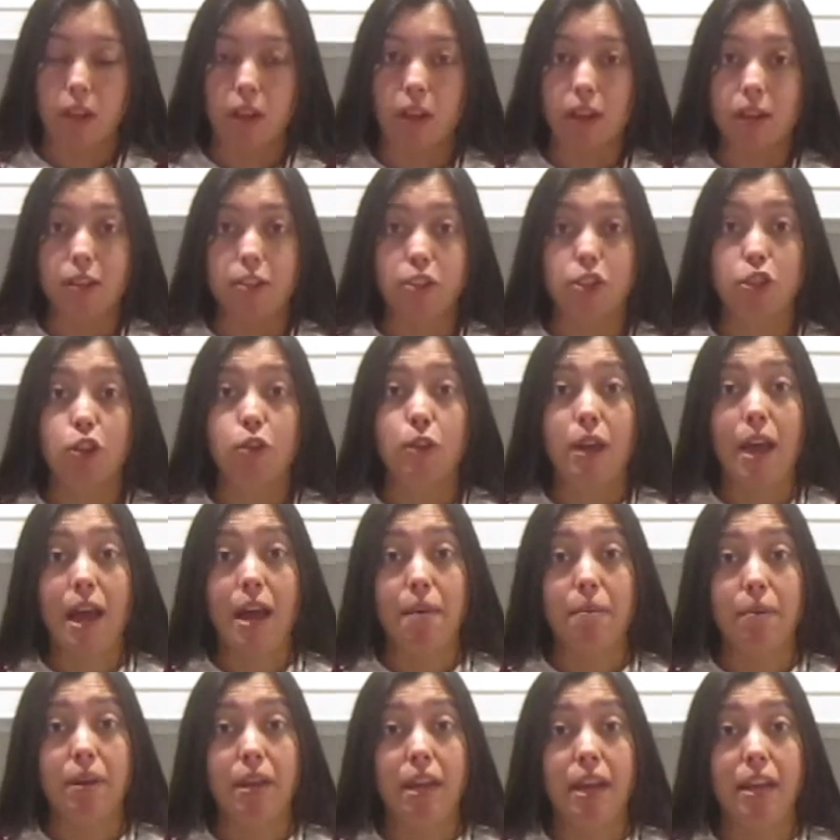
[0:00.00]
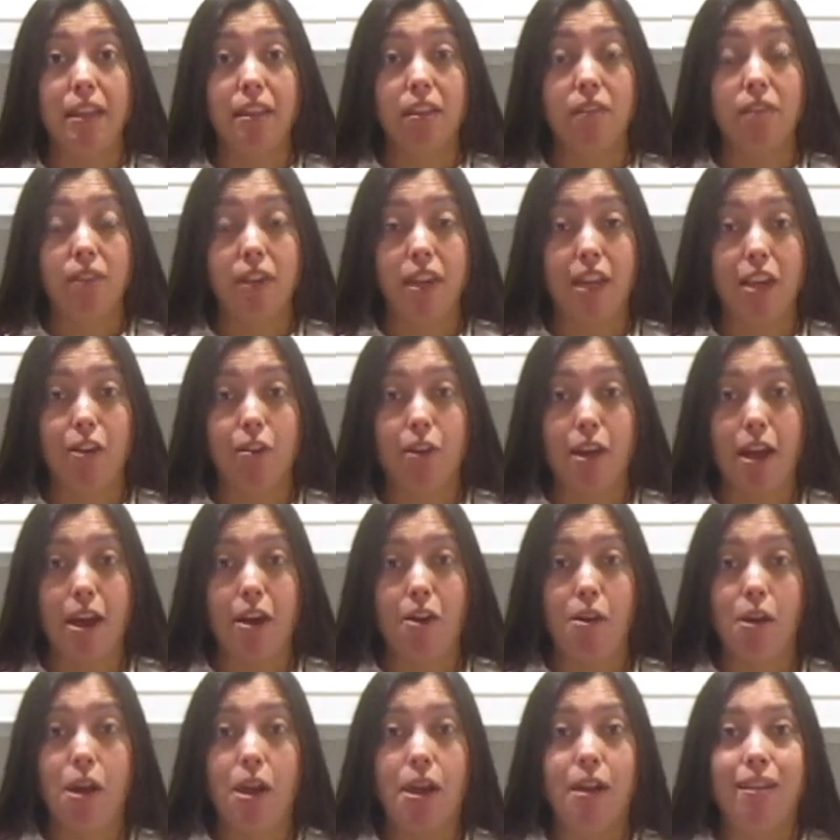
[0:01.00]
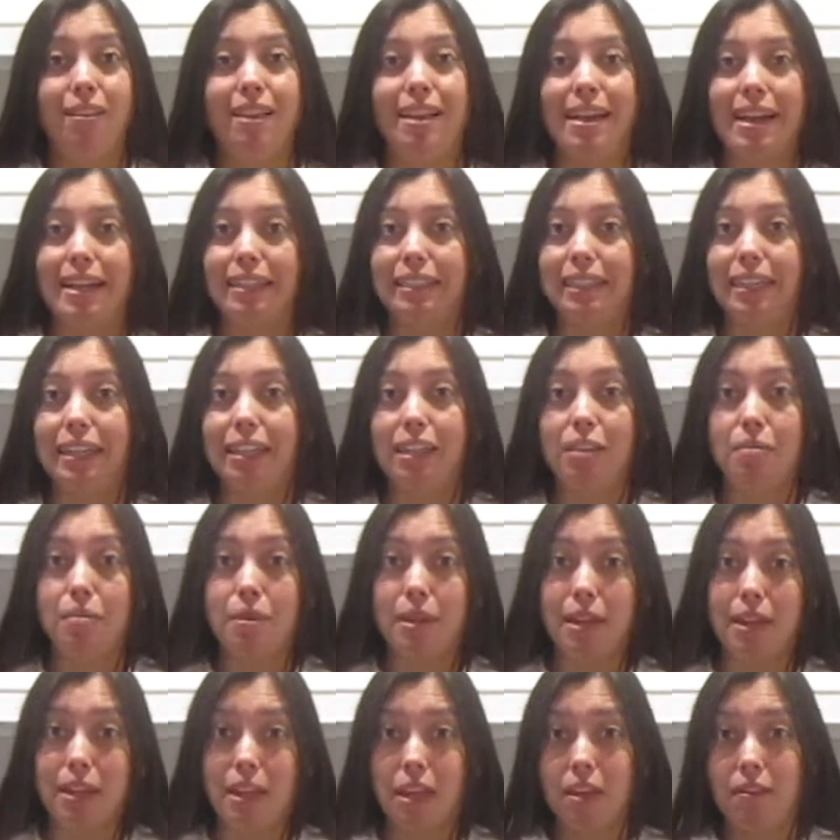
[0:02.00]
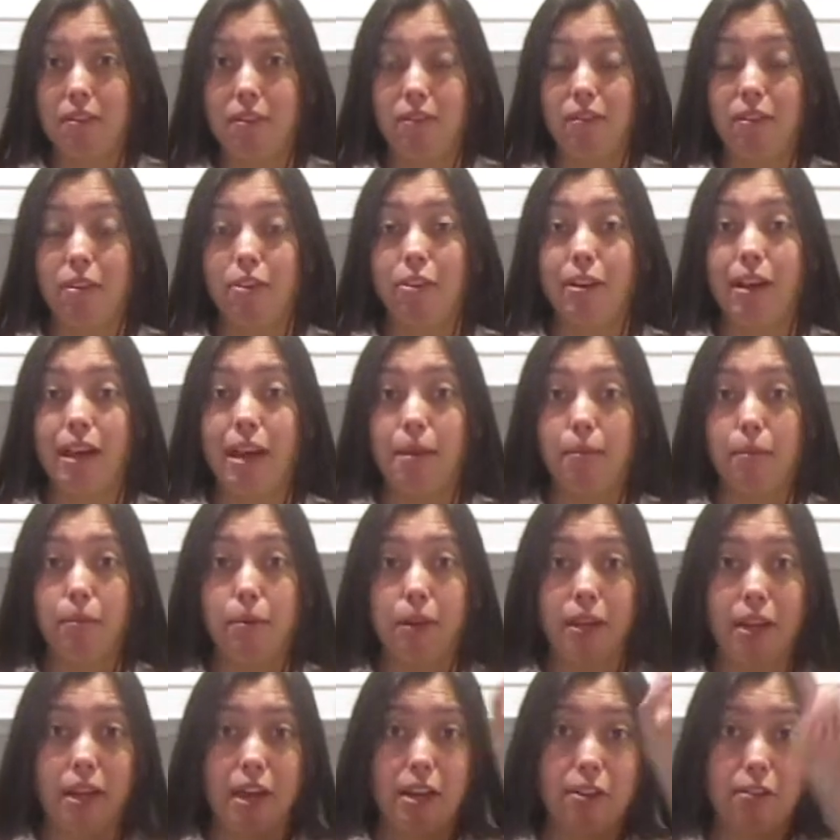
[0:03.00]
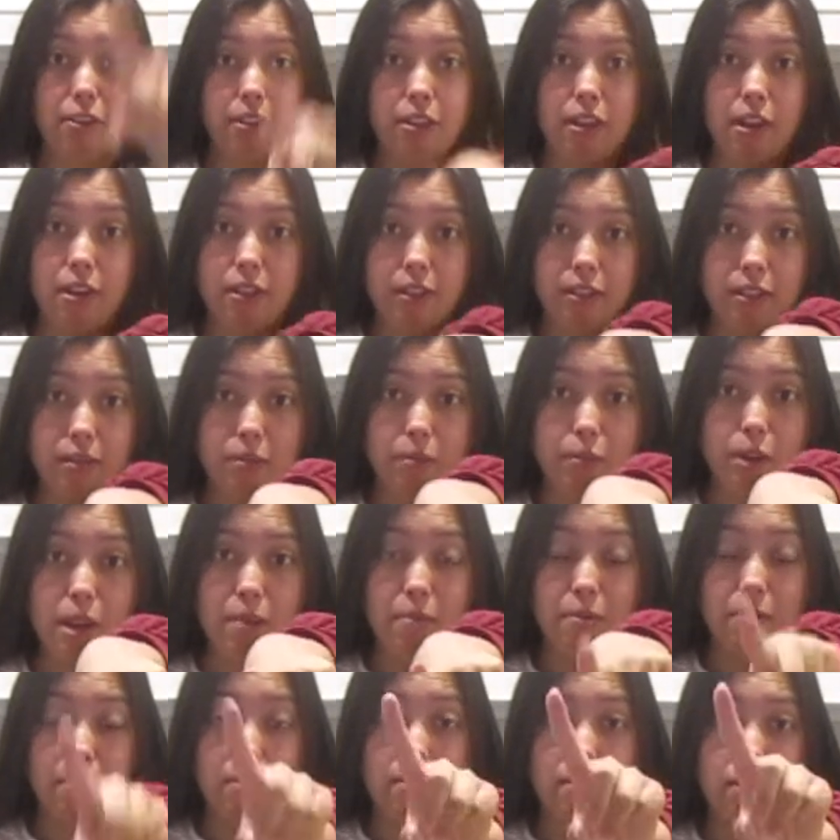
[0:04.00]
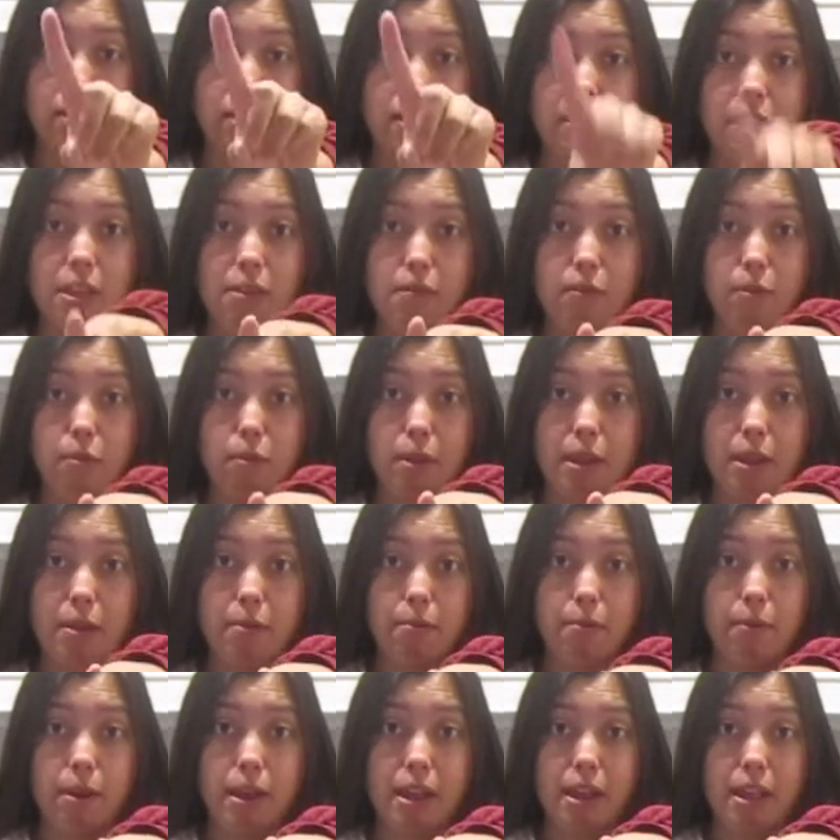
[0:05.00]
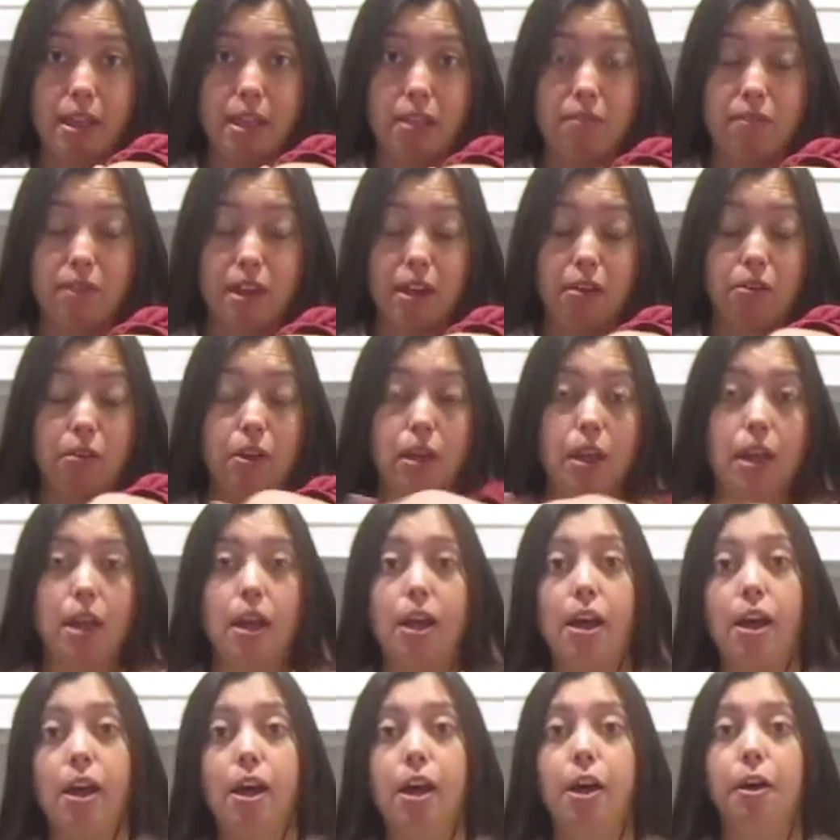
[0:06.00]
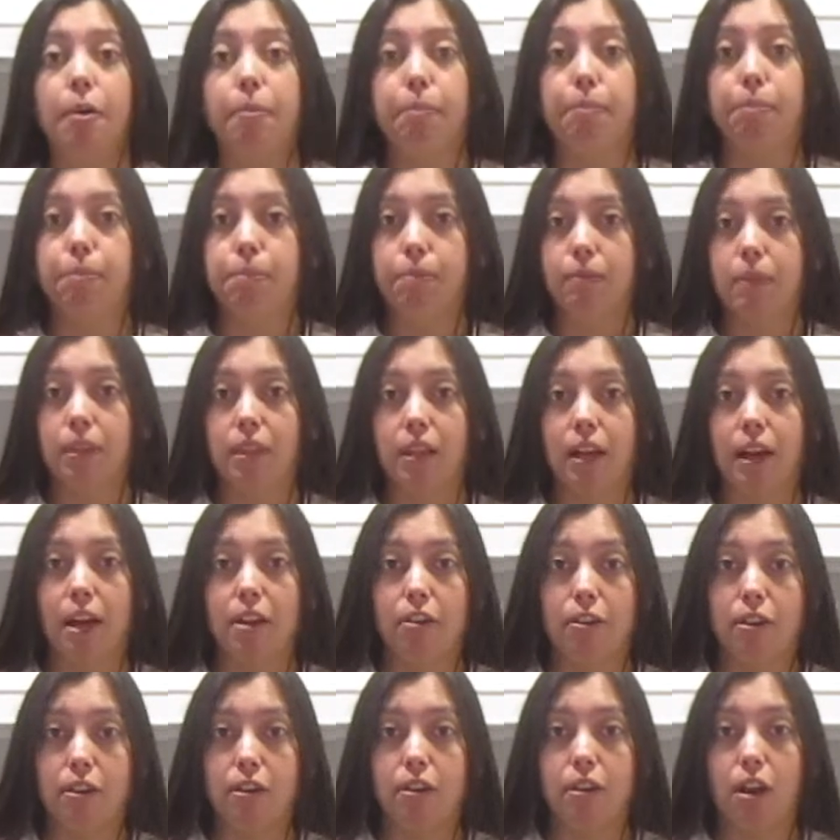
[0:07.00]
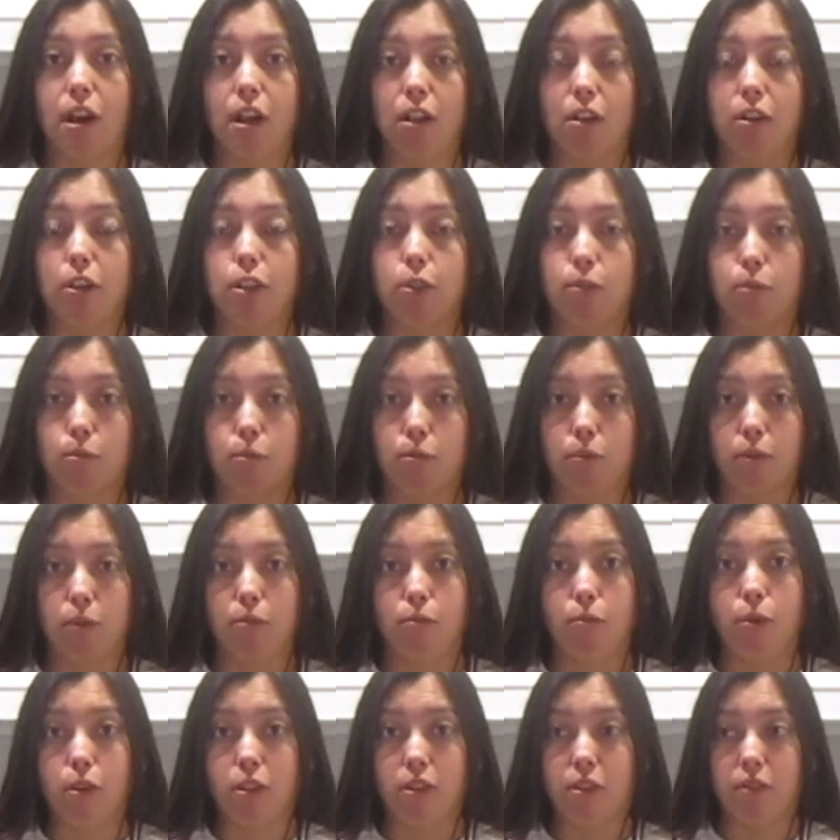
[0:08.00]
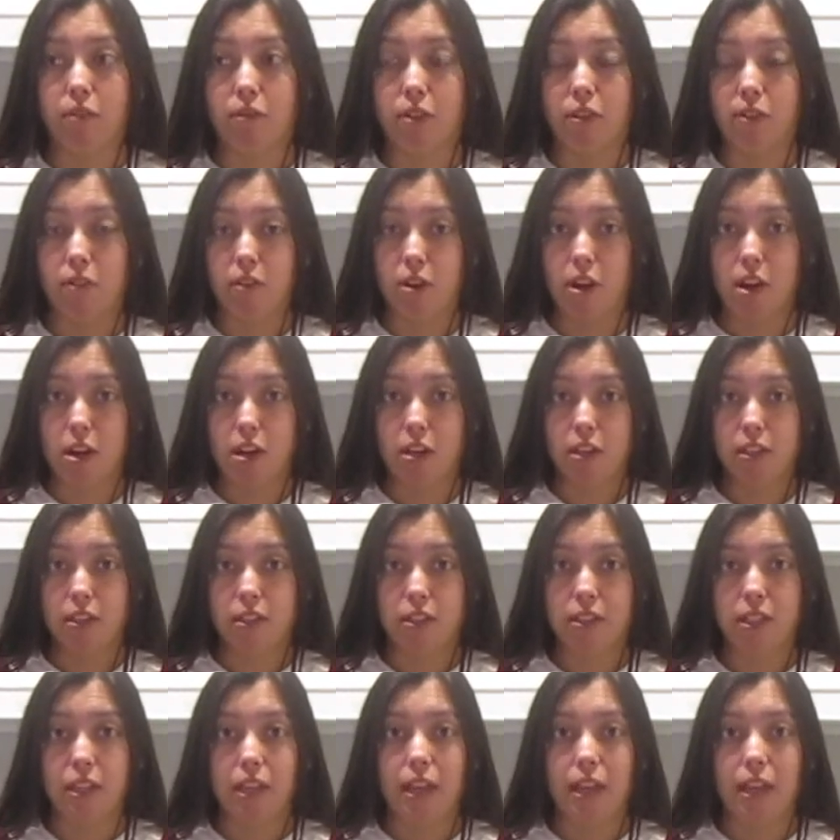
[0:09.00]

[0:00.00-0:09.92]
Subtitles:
So yeah, I'm gonna end the video now. Like I said at the beginning of the video, I am doing a 100 subscriber giveaway where I give out $100 worth of gift cards.